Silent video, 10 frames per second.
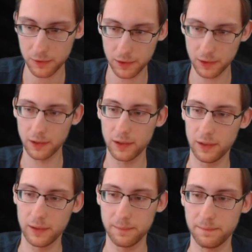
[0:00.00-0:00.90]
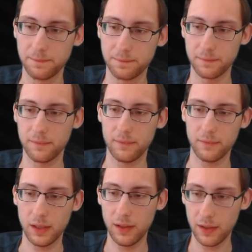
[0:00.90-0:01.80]
for it.
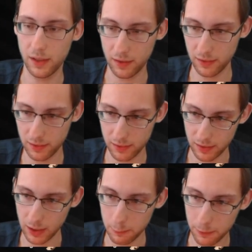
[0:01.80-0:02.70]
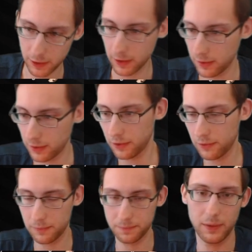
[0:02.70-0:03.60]
And then uh, I'll put it in the
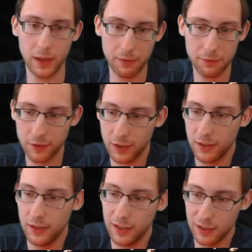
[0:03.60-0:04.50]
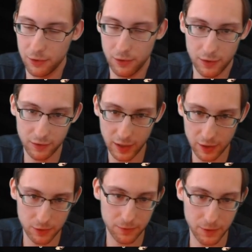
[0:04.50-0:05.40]
queue. Every Sunday I do the
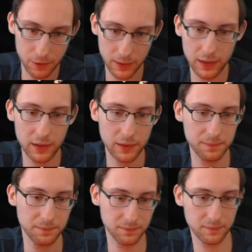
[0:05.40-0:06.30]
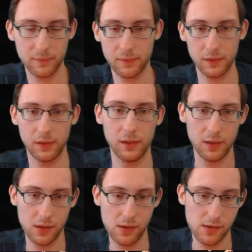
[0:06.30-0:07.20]
schedule for the week.
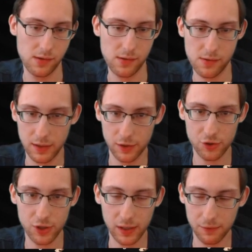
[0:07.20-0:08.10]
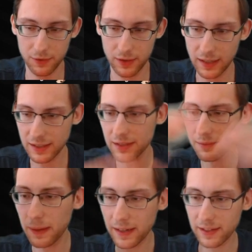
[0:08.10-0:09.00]
So you can check if it's in. I
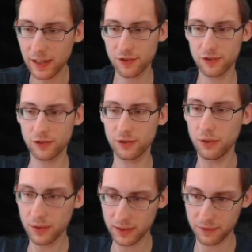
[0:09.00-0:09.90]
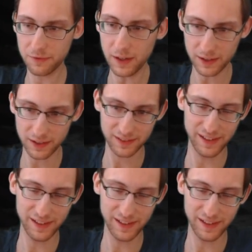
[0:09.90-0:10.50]
didn't pay attention to Coda, fuck!